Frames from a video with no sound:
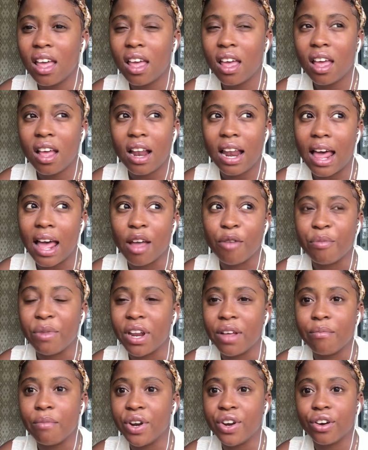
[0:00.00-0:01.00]
Like me
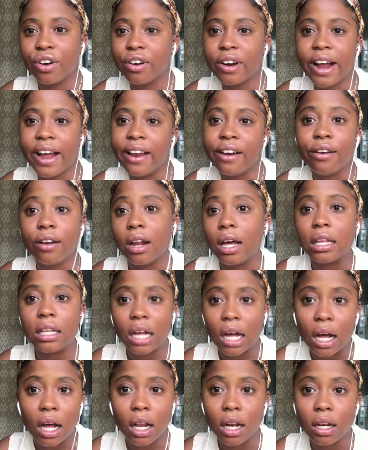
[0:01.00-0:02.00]
no cry none at
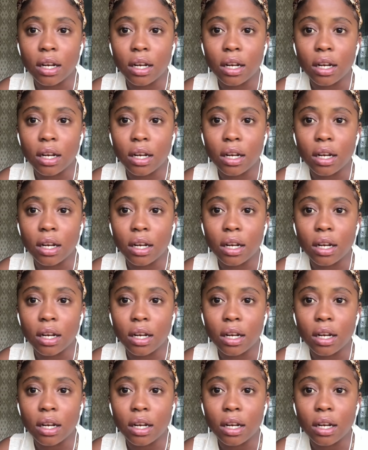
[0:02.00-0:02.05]
all.